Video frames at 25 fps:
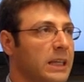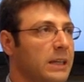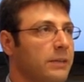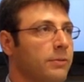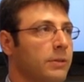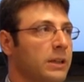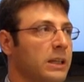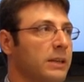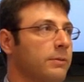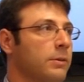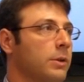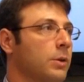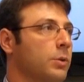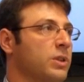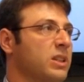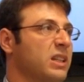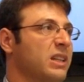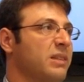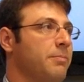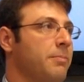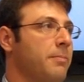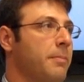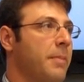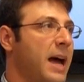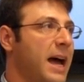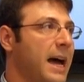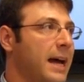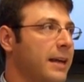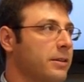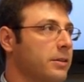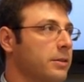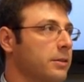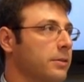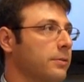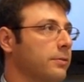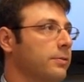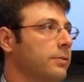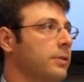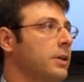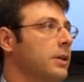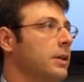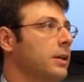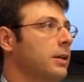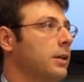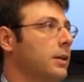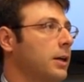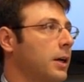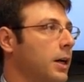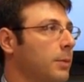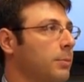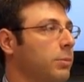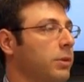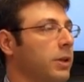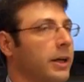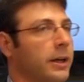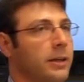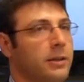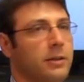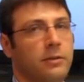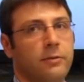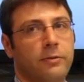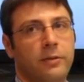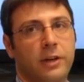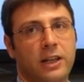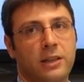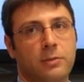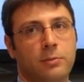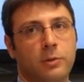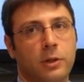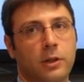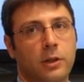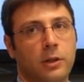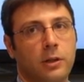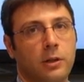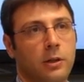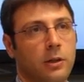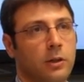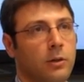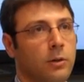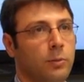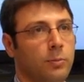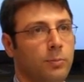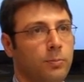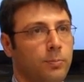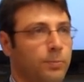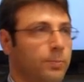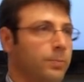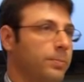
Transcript: even though it's a massive, complex investment that'll